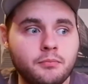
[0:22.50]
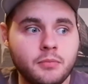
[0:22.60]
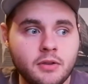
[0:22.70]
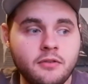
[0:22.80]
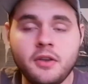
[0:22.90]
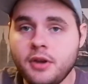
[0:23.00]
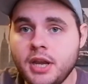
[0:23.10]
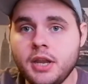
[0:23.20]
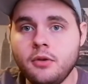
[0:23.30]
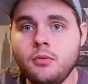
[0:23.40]
very
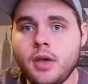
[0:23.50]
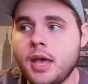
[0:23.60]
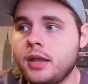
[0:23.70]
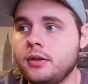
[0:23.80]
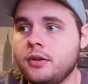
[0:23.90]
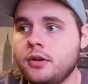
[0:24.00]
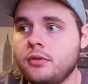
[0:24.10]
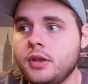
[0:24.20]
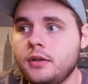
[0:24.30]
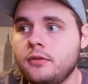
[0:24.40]
new, and
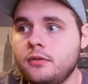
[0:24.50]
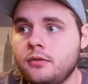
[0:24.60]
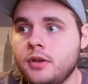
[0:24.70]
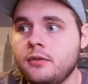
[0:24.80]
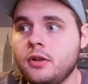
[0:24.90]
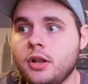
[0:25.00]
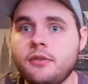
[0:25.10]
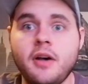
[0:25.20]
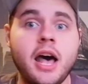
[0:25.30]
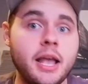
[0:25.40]
there's a lot
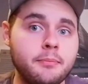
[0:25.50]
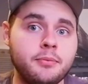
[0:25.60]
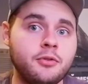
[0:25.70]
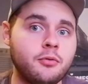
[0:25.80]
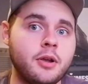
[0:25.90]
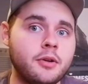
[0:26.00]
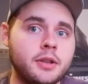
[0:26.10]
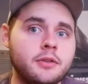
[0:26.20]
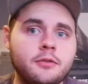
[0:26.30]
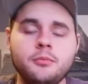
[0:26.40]
of hype
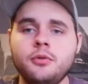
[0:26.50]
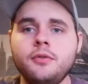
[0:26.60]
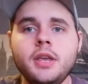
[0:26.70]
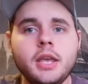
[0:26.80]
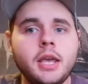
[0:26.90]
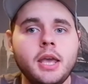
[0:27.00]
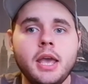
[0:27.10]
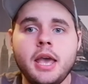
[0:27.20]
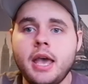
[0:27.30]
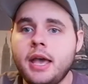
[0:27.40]
surrounding this movie.
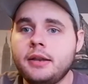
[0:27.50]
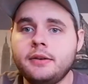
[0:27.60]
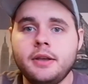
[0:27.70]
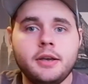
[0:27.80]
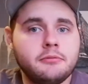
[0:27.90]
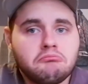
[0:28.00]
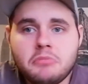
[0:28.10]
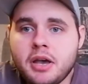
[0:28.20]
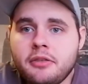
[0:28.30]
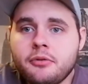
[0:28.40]
And
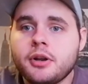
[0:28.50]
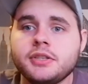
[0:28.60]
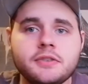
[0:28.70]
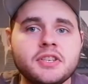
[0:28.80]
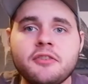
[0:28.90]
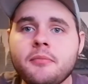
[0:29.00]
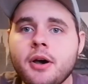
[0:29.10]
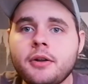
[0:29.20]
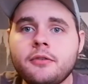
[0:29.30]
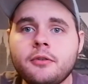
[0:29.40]
I thought I'd just give my
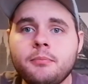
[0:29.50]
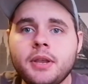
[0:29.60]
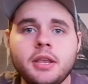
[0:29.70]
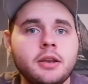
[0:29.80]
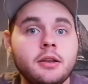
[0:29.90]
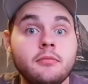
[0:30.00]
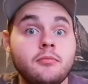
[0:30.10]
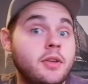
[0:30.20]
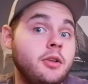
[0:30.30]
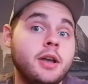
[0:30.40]
honest opinion
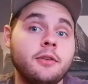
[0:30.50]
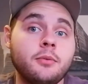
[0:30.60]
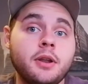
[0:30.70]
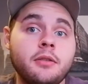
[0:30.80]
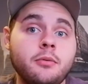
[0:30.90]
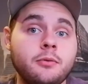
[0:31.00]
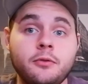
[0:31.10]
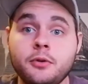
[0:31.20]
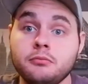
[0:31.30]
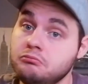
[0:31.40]
and tell you guys what I thought.
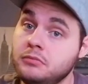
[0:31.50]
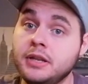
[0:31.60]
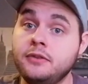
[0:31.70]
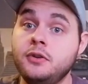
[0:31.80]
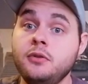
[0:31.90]
So let's